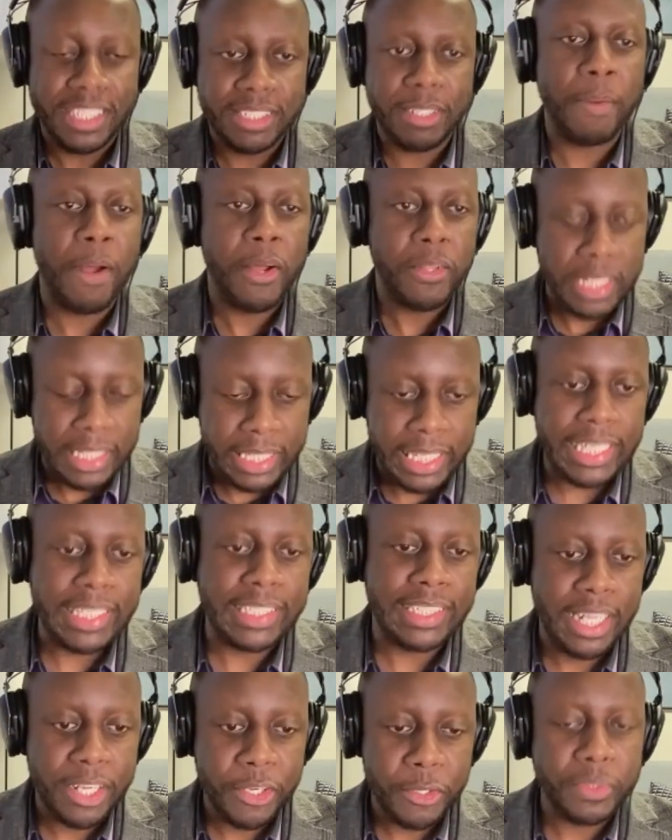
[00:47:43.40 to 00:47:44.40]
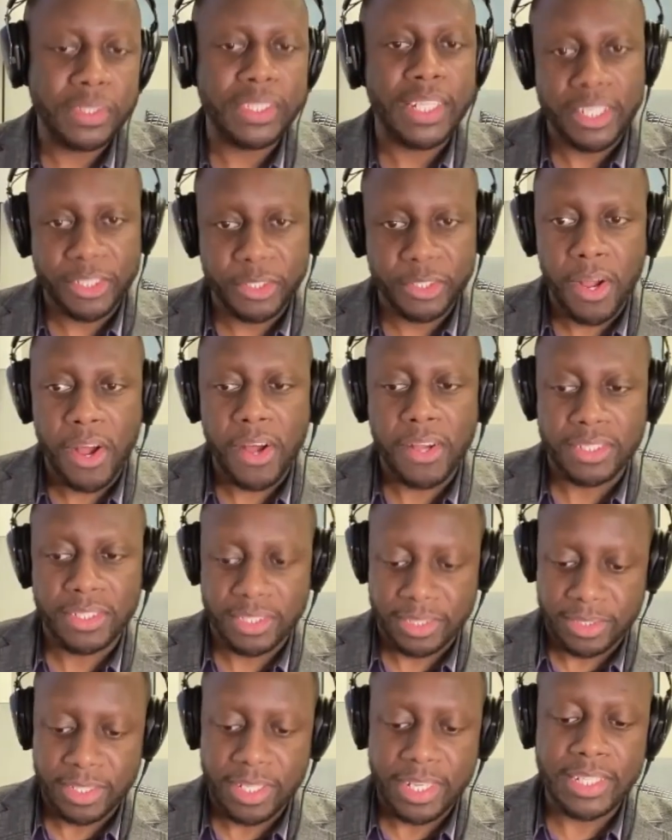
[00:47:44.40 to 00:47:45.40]
just about the things that you said to
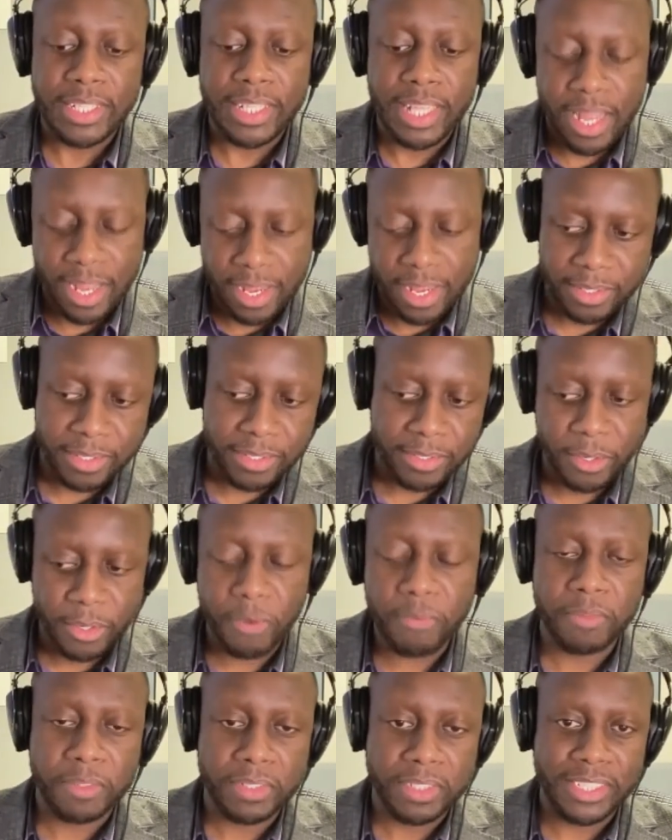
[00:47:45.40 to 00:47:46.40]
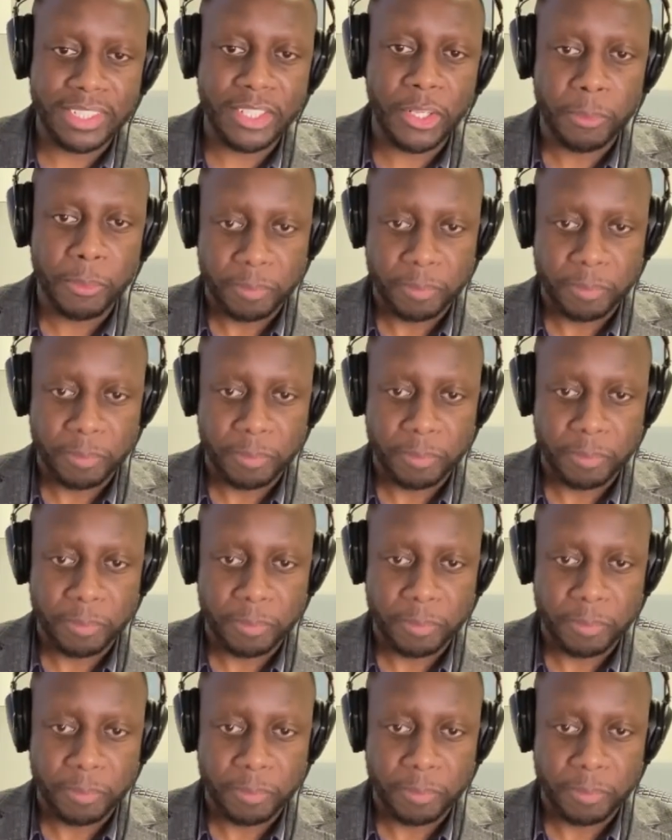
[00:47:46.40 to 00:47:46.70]
us in that conference.